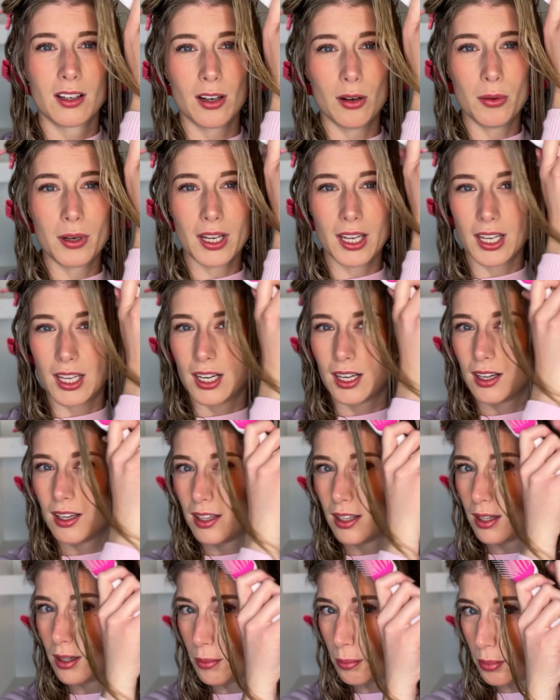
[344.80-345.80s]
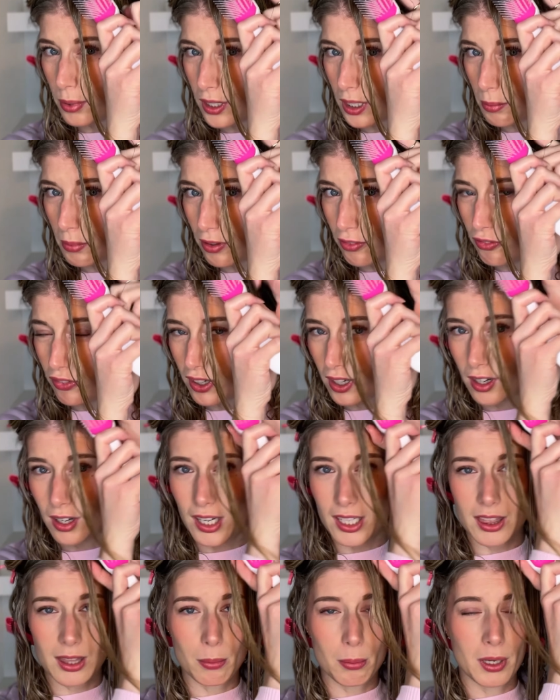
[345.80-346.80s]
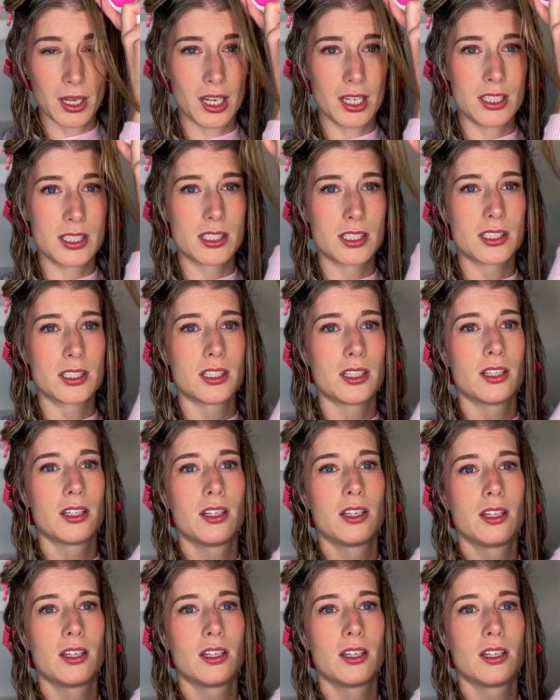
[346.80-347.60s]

Going in, putting my finger at the base,